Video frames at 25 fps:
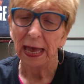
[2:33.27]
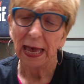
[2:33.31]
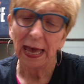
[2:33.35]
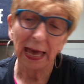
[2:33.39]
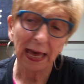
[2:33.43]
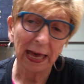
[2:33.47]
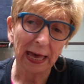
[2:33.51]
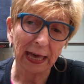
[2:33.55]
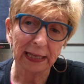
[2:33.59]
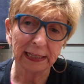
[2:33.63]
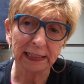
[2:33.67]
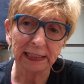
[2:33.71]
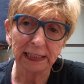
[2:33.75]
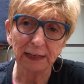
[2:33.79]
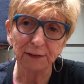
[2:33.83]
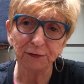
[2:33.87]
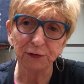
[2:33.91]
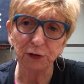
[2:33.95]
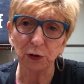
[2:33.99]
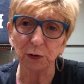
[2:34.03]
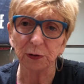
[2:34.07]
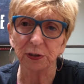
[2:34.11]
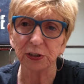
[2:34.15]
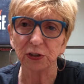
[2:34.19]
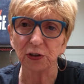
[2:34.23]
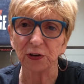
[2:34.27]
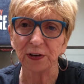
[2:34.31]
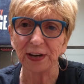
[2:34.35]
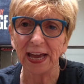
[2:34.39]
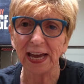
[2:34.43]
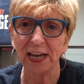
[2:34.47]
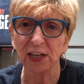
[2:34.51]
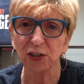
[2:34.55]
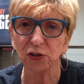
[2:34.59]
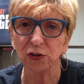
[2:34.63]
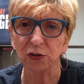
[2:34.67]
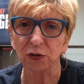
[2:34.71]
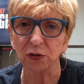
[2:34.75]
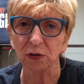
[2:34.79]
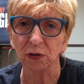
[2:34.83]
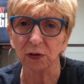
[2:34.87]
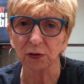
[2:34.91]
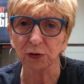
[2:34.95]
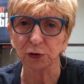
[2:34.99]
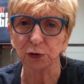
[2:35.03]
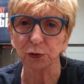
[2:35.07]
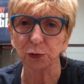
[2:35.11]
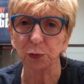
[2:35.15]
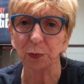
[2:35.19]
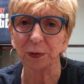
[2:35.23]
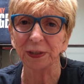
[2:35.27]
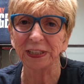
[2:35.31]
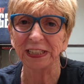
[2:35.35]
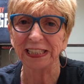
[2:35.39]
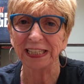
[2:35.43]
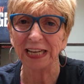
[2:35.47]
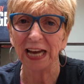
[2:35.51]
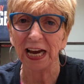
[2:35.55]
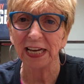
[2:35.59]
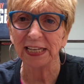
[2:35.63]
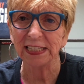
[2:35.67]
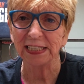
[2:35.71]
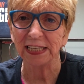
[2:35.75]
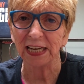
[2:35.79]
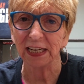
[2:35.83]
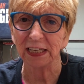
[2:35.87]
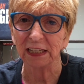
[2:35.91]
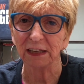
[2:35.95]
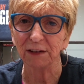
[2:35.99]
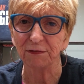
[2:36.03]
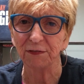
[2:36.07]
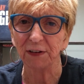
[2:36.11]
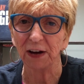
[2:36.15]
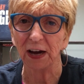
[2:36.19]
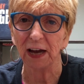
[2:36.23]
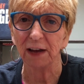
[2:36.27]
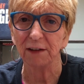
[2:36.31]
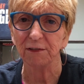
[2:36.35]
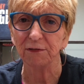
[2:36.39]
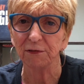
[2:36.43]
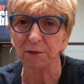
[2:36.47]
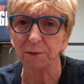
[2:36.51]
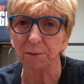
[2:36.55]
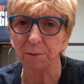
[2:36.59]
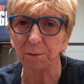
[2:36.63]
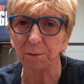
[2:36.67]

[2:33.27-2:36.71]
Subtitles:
and if you're international, $29.95.